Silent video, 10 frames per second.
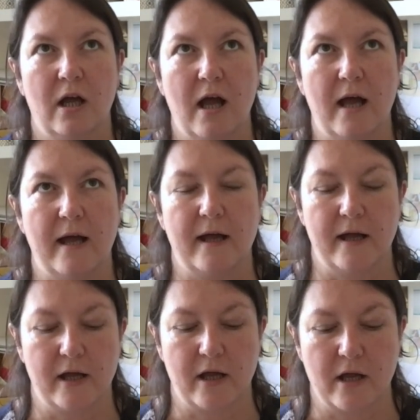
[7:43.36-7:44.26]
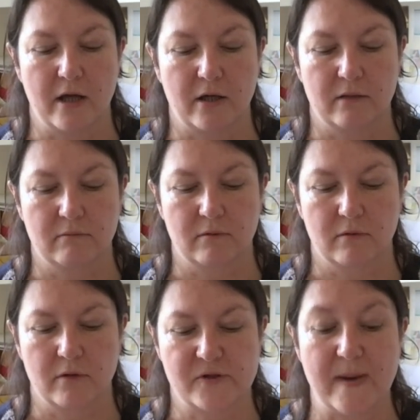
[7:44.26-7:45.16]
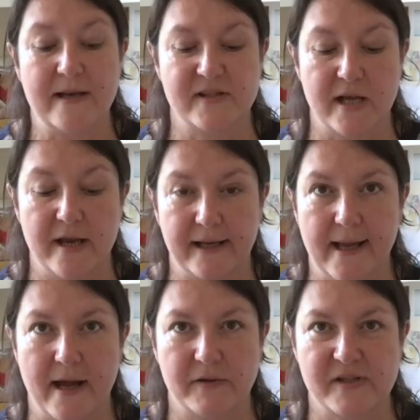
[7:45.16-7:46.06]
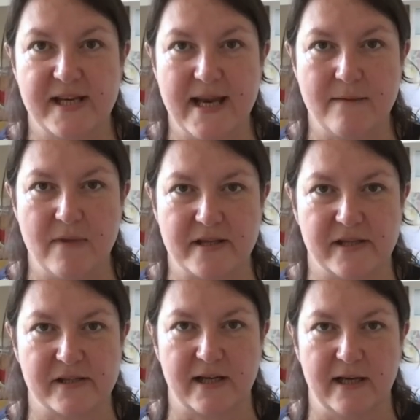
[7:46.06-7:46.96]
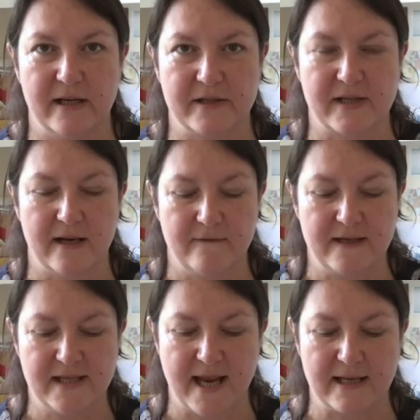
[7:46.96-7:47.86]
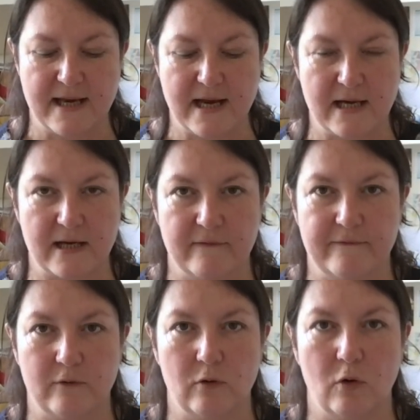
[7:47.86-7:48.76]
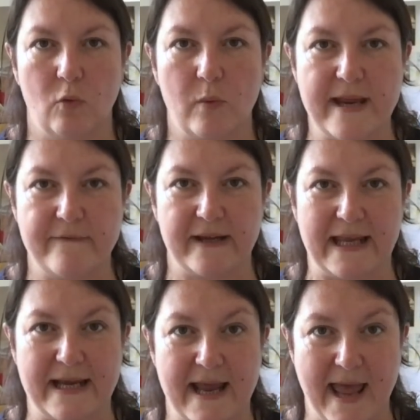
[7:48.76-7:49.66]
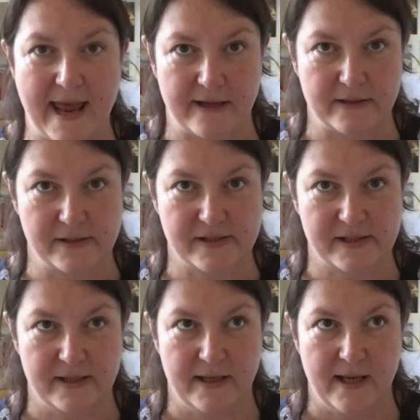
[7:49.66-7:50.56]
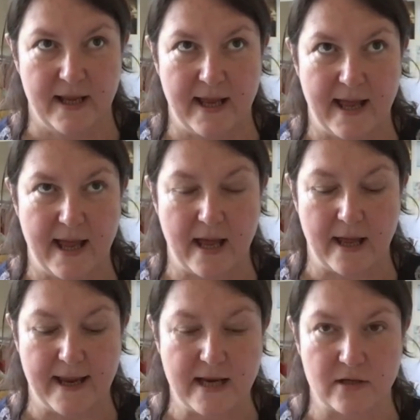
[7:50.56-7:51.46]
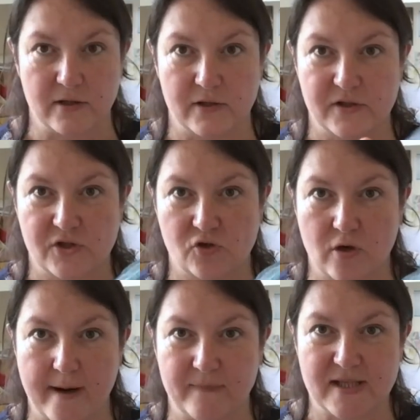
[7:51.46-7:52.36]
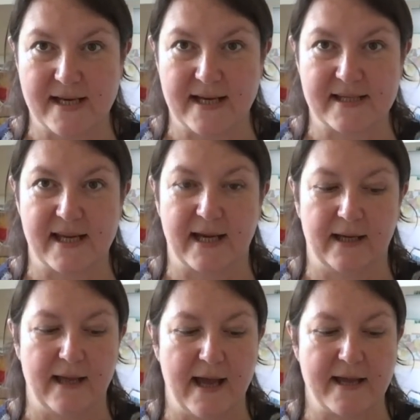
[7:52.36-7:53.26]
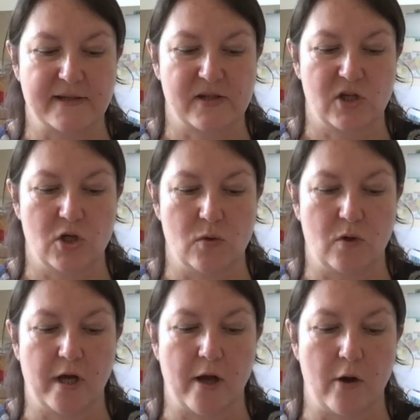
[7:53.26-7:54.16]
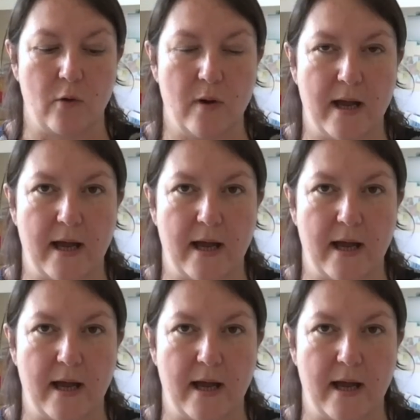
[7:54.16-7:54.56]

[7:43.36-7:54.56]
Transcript: as well as learning how to knit mittens, I learnt a lovely technique for weaving in ends in striped knitting as you go.